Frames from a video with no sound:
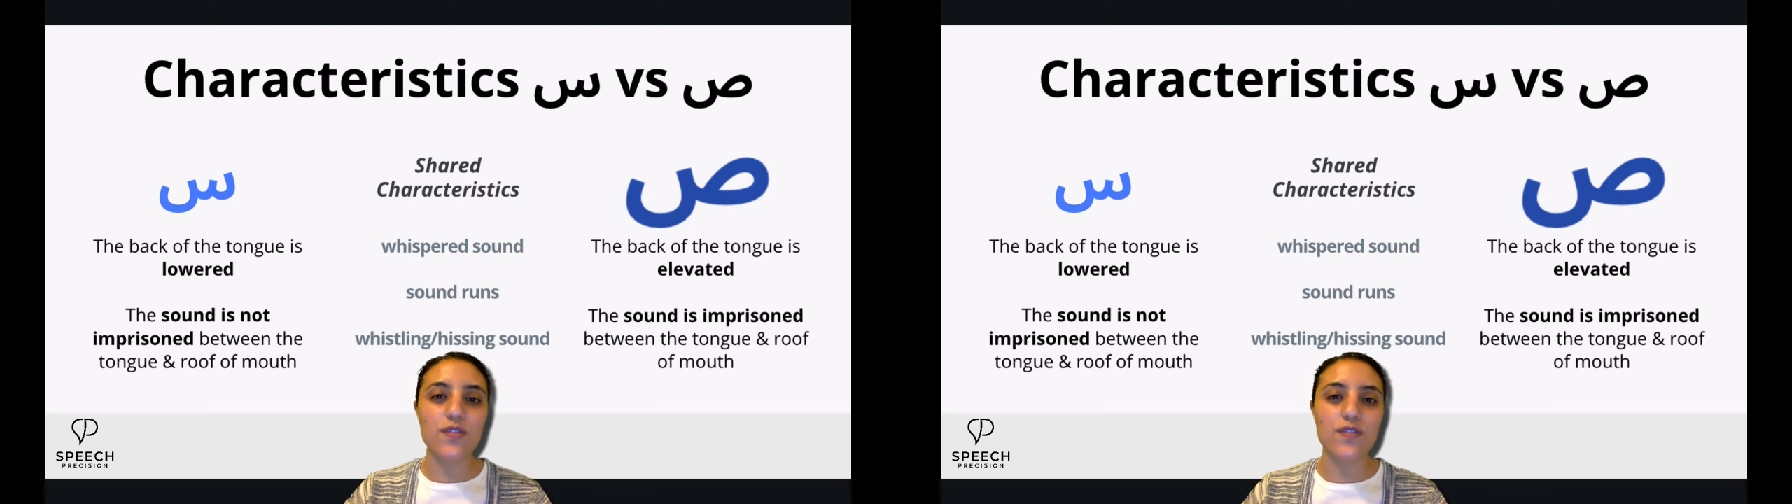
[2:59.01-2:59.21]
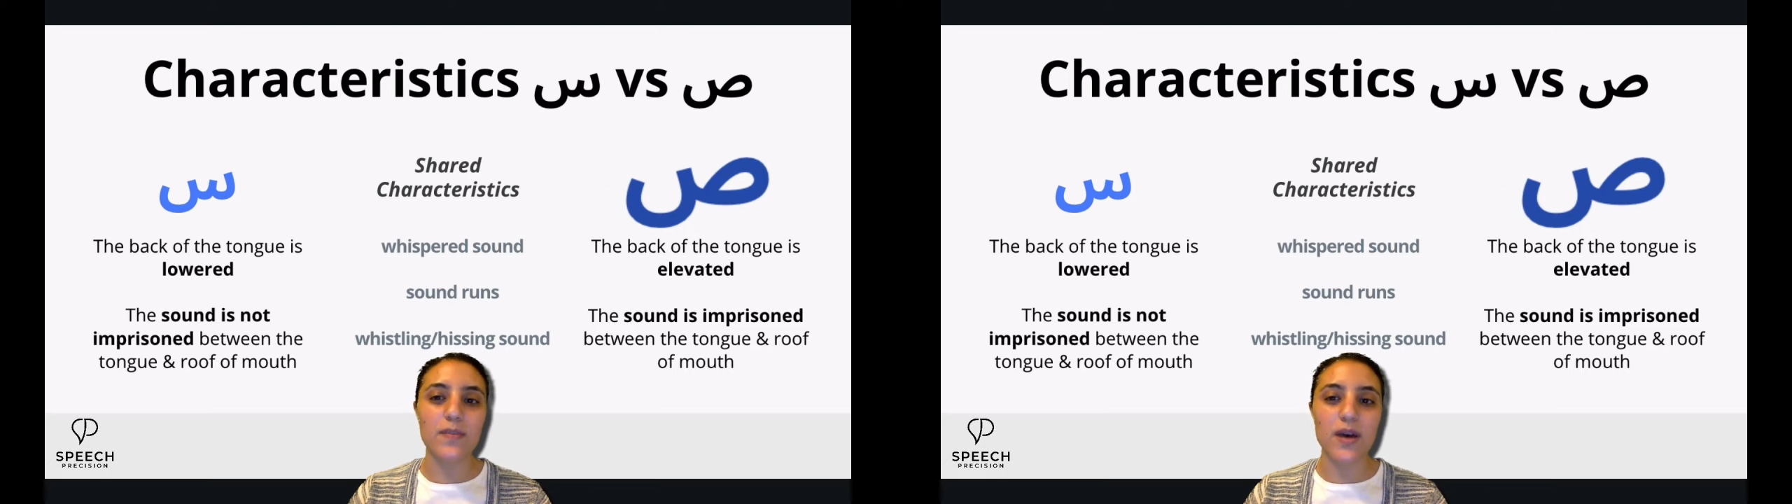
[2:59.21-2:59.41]

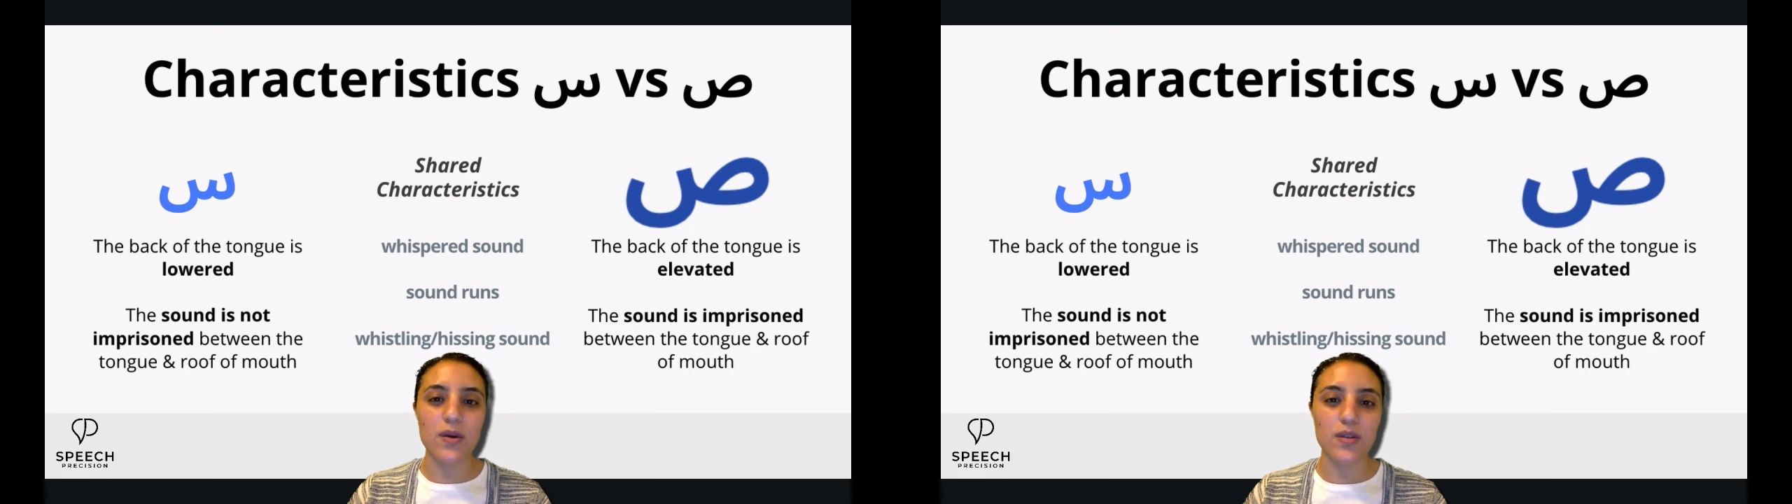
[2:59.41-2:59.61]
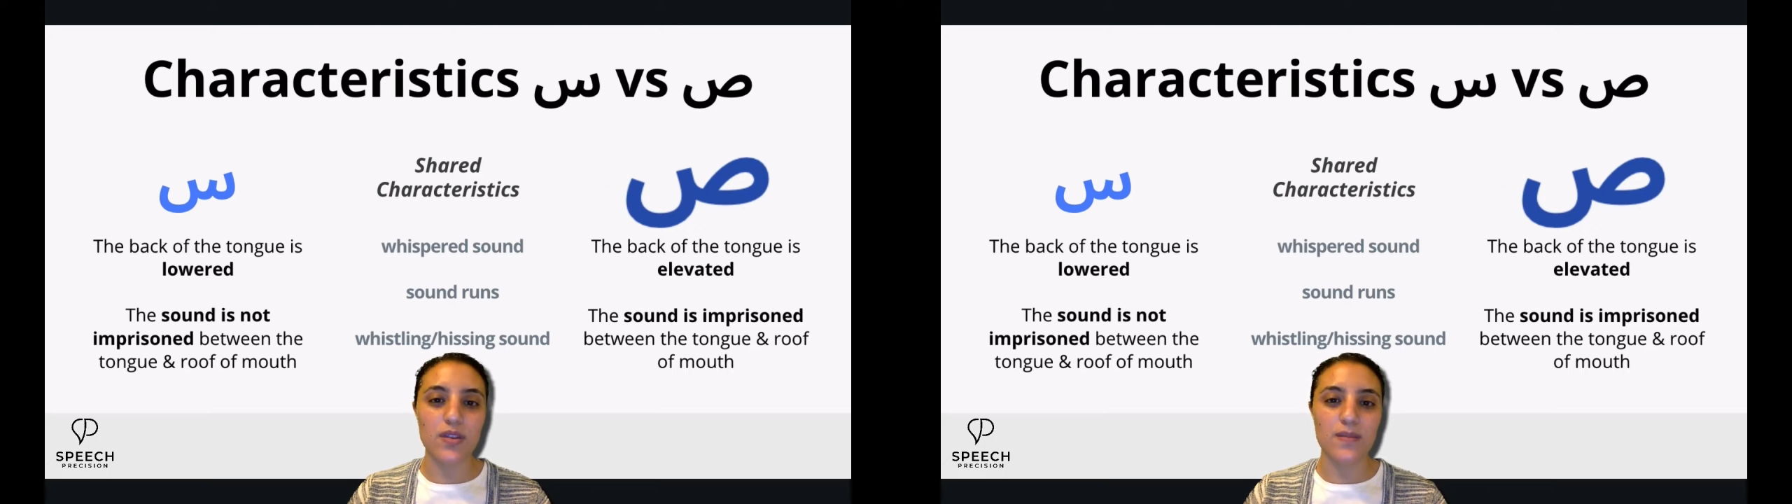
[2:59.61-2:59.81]
of the
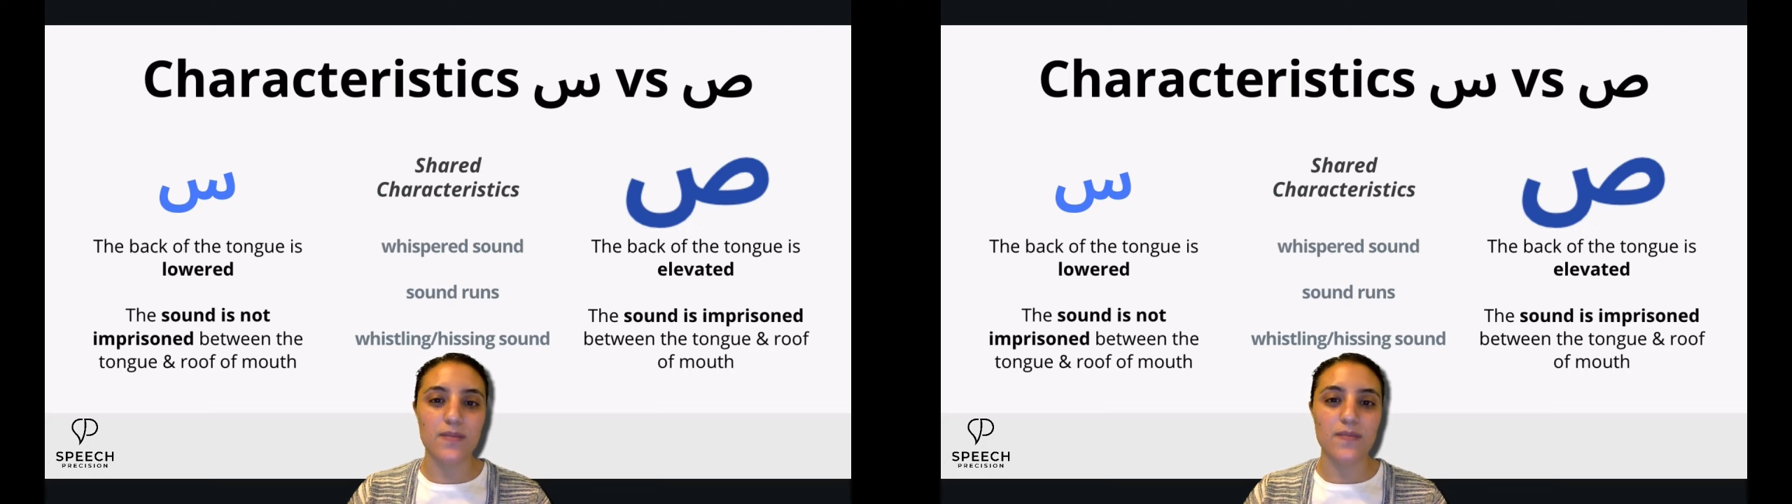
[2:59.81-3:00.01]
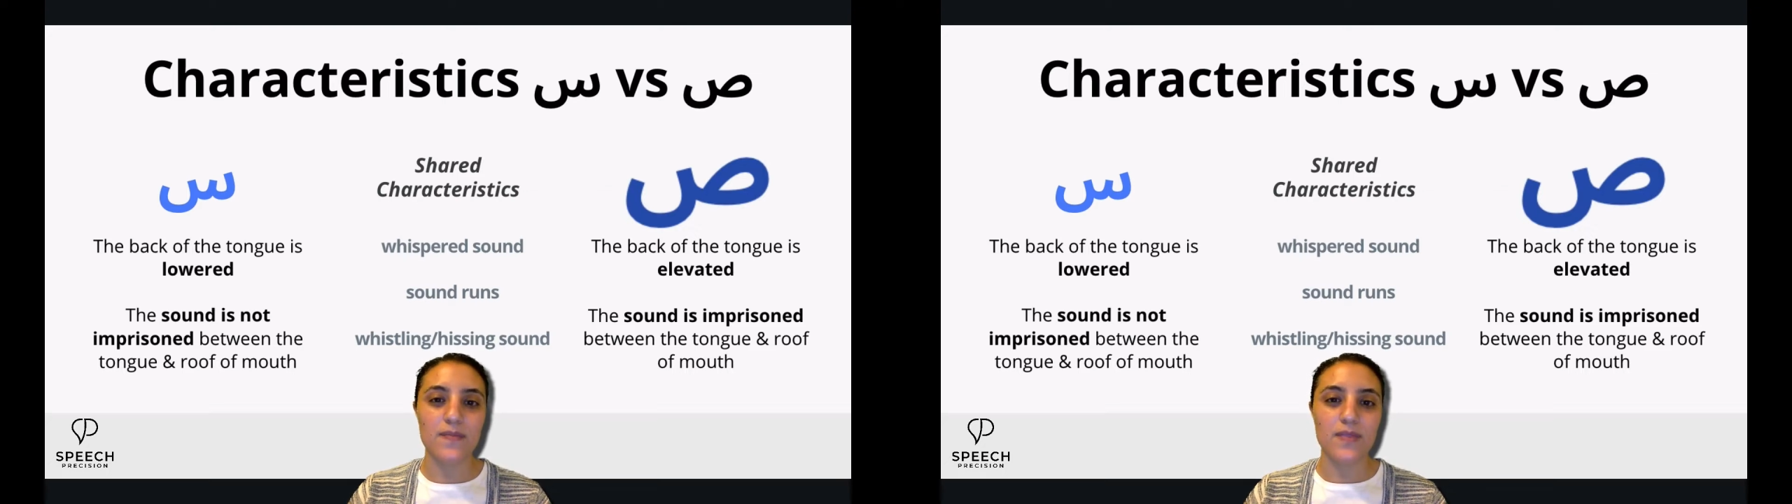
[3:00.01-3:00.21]
mouth.
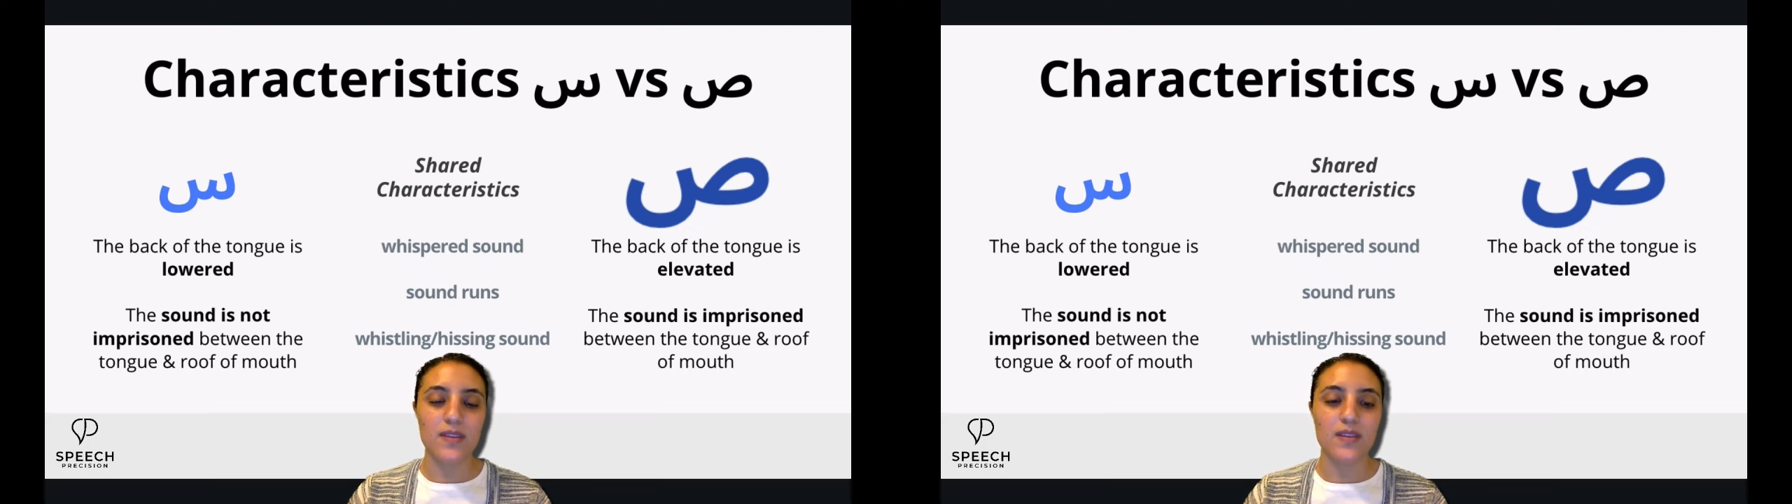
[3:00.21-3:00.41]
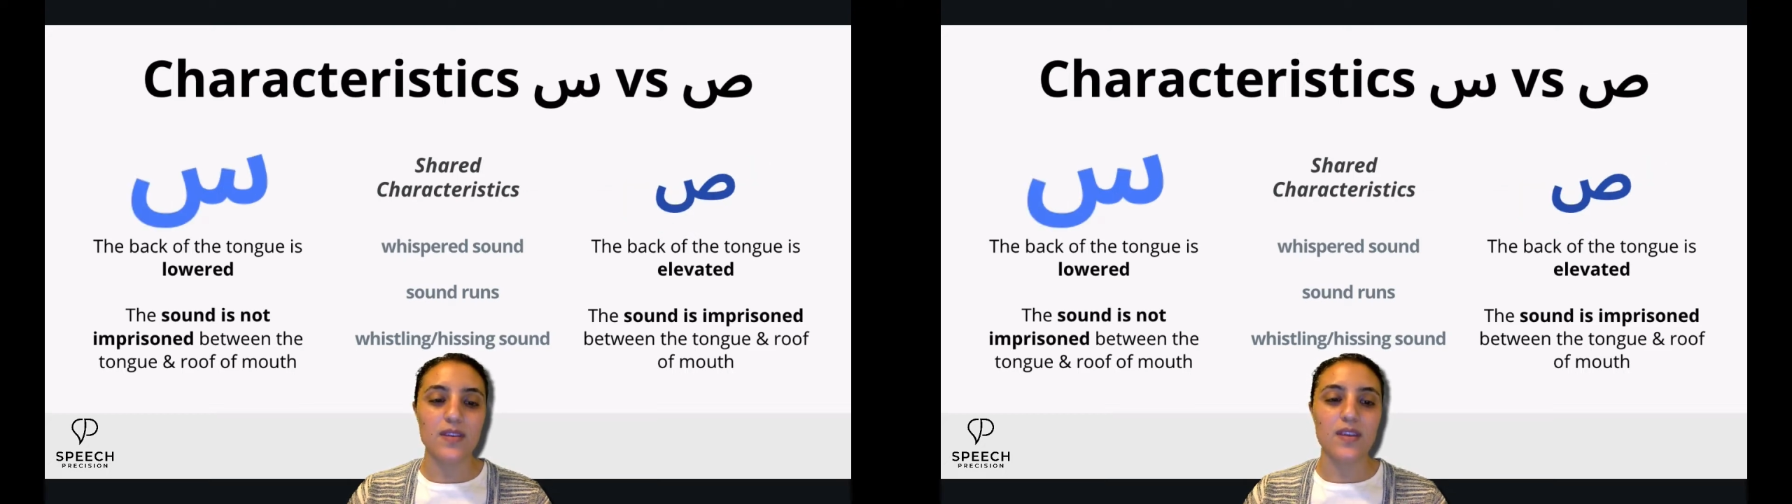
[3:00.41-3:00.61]

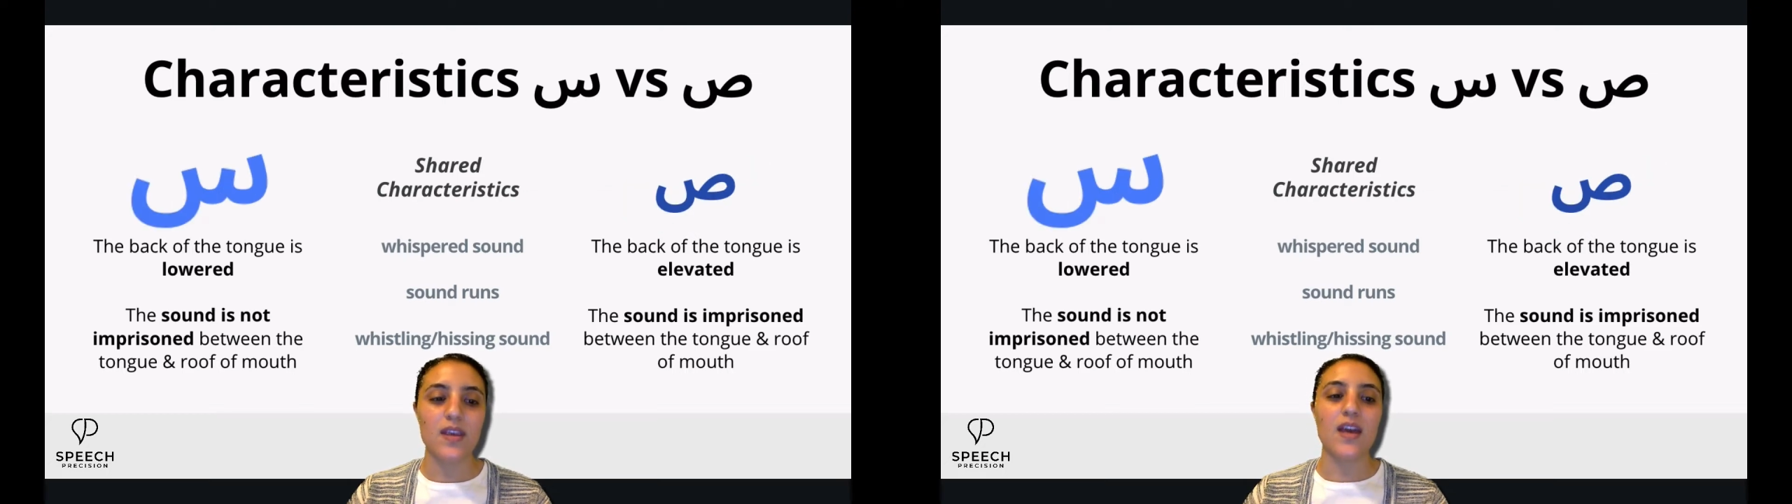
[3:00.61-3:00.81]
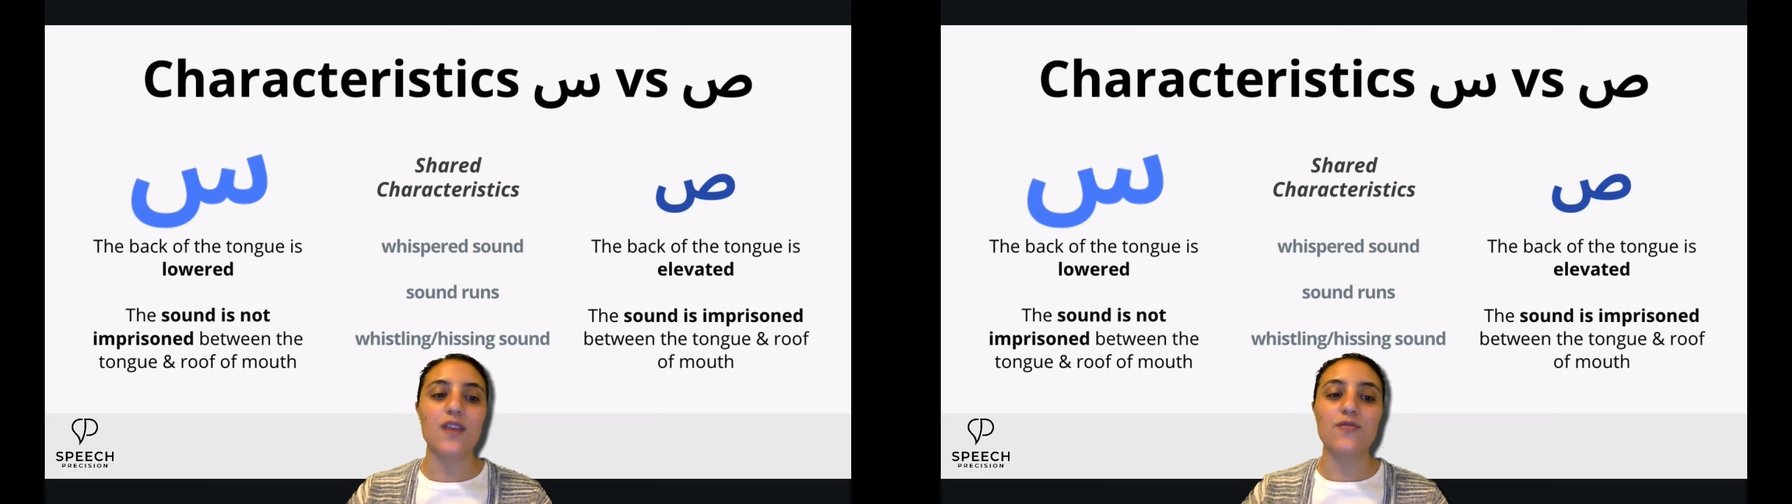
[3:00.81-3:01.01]

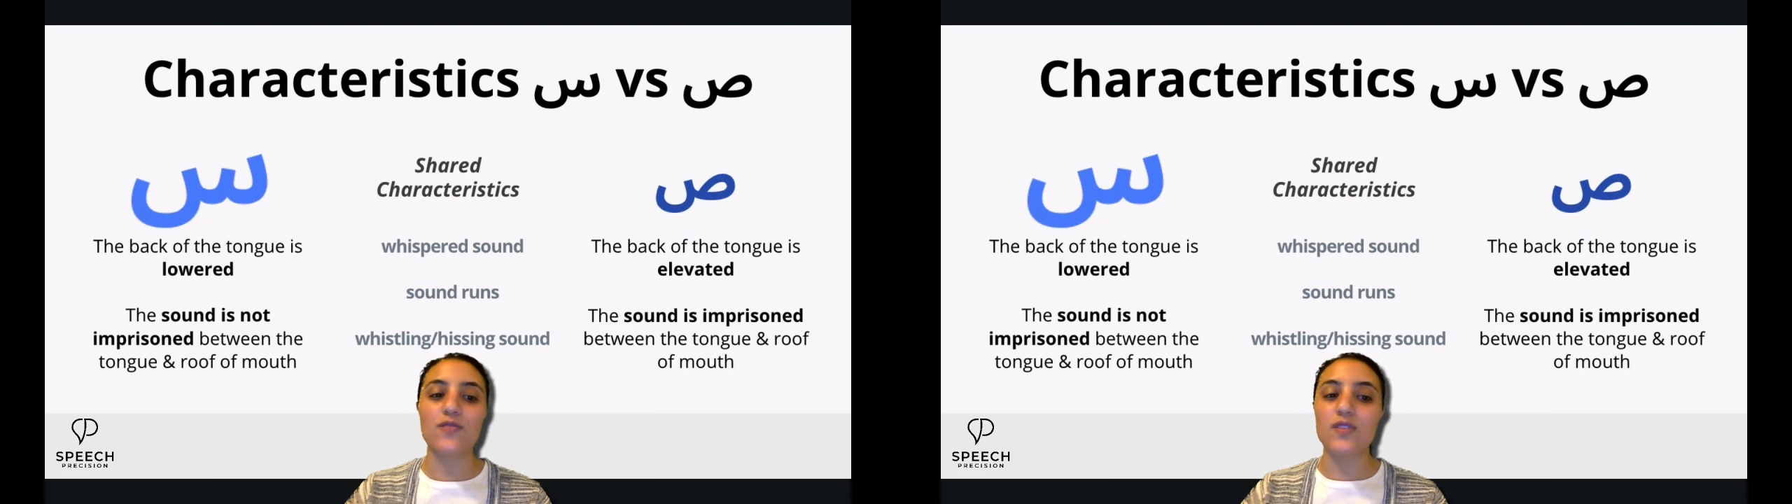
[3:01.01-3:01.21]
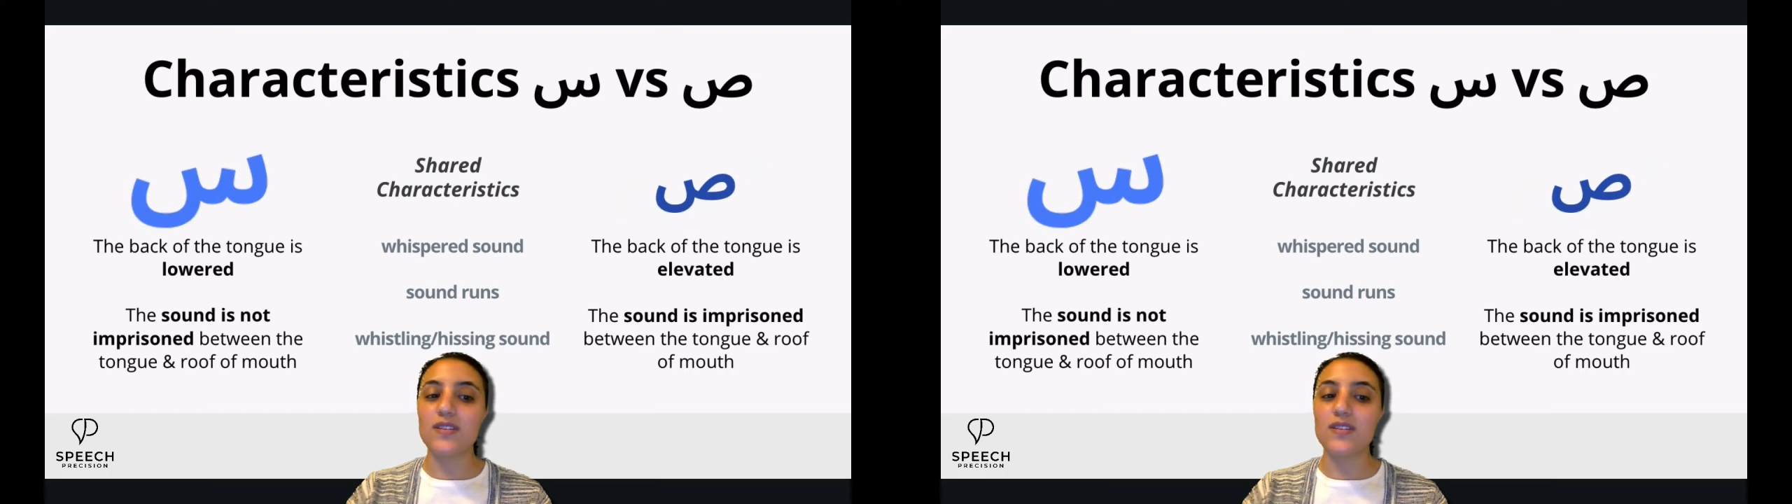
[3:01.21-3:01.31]
And for the